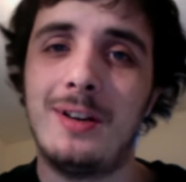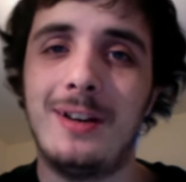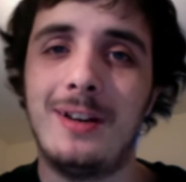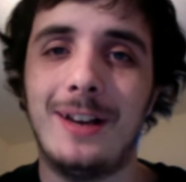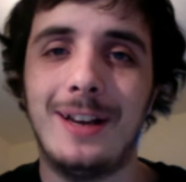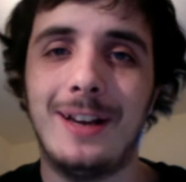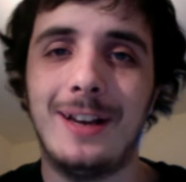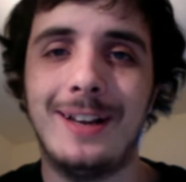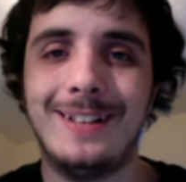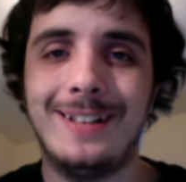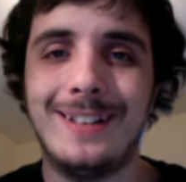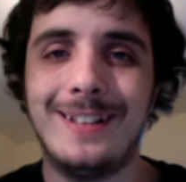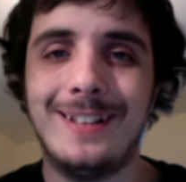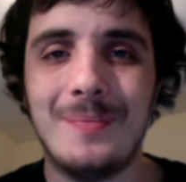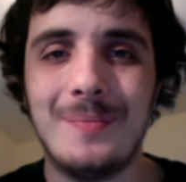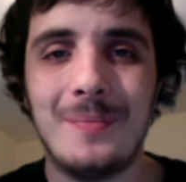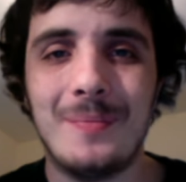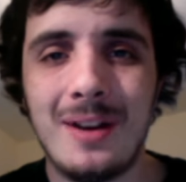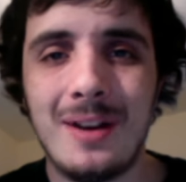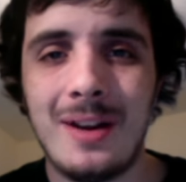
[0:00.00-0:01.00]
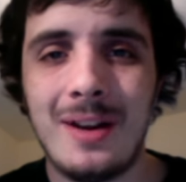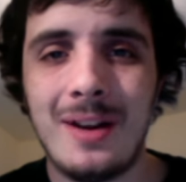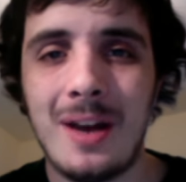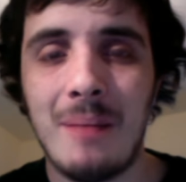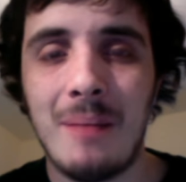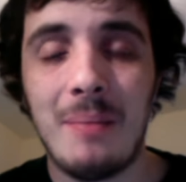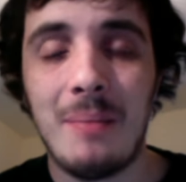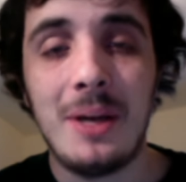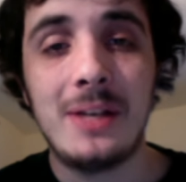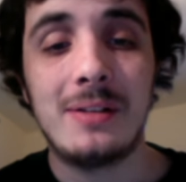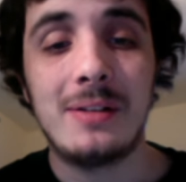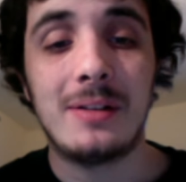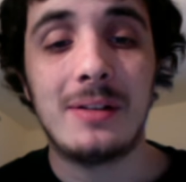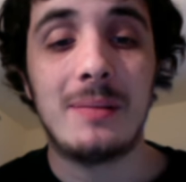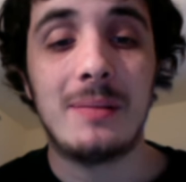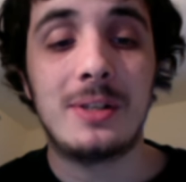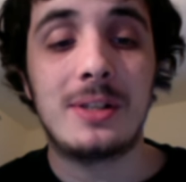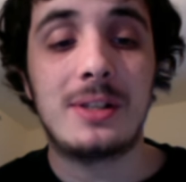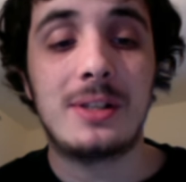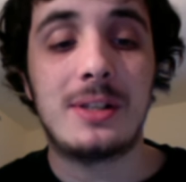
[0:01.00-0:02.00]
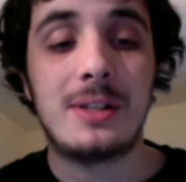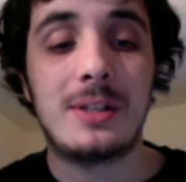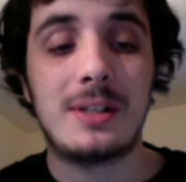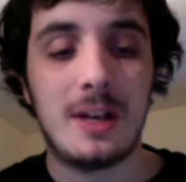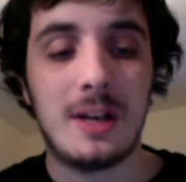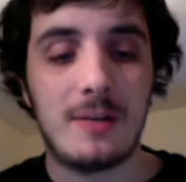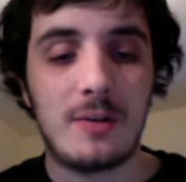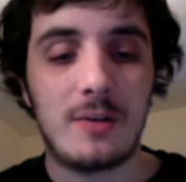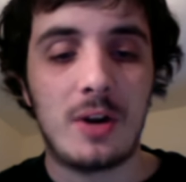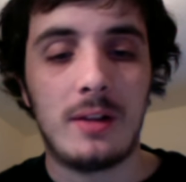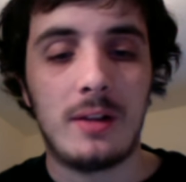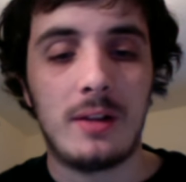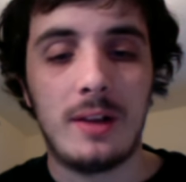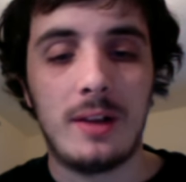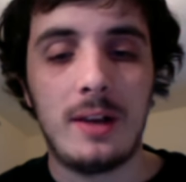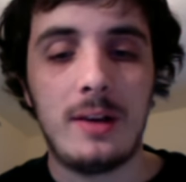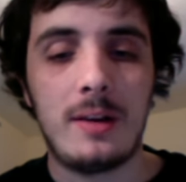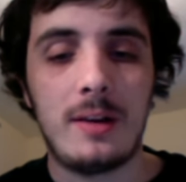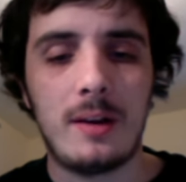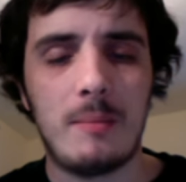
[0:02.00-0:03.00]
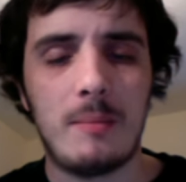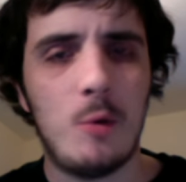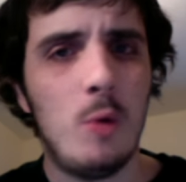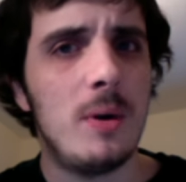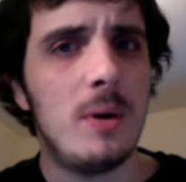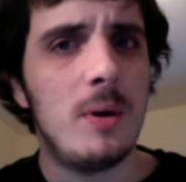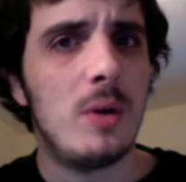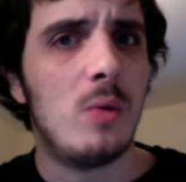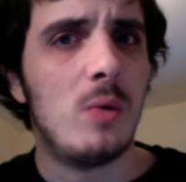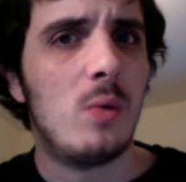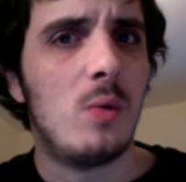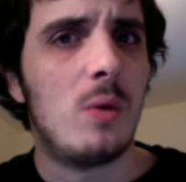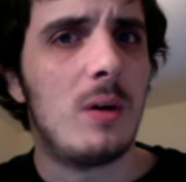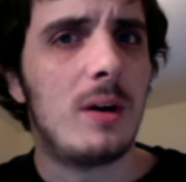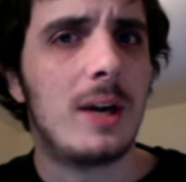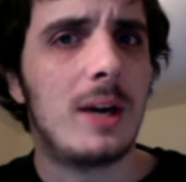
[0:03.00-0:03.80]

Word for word: and um, basically I'm just saying I've got a link. I'm hoping it'll work.